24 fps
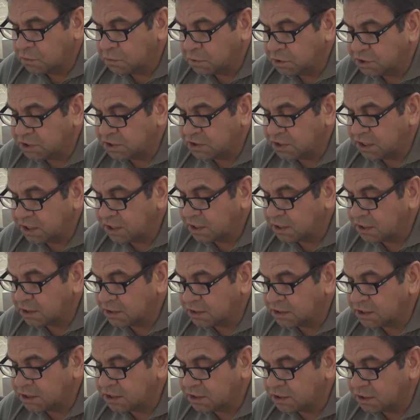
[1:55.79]
which is
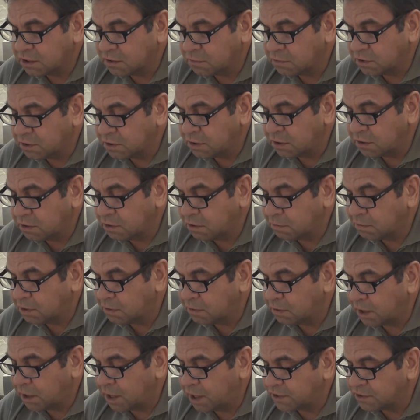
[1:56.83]
inconsistent with the
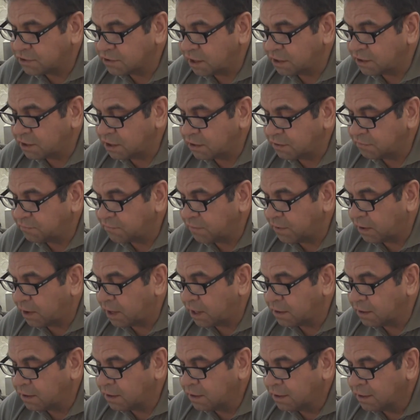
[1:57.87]
human rights
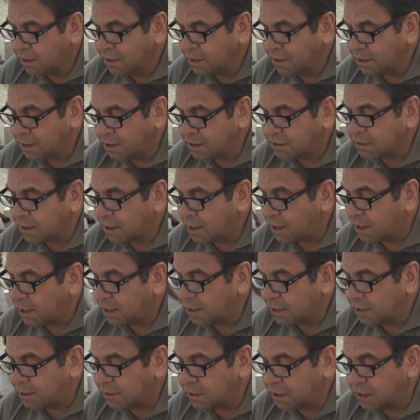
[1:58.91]
identified inter
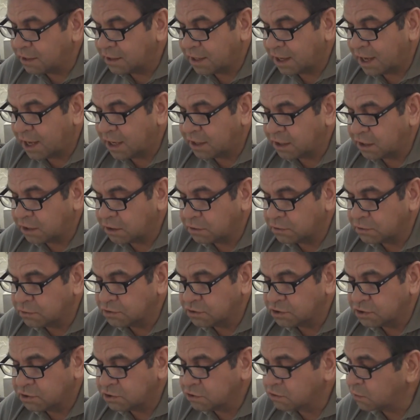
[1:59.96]
alia in
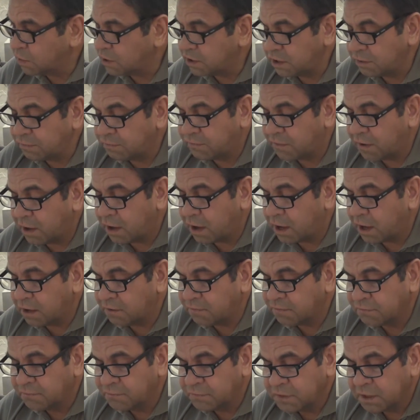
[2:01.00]
Articles
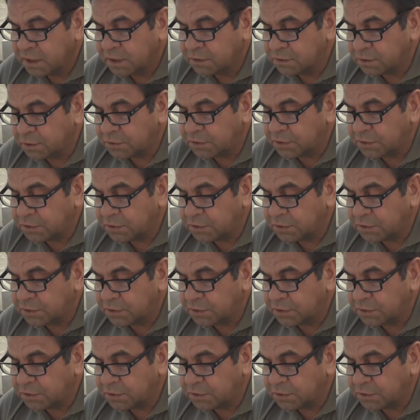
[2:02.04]
25 to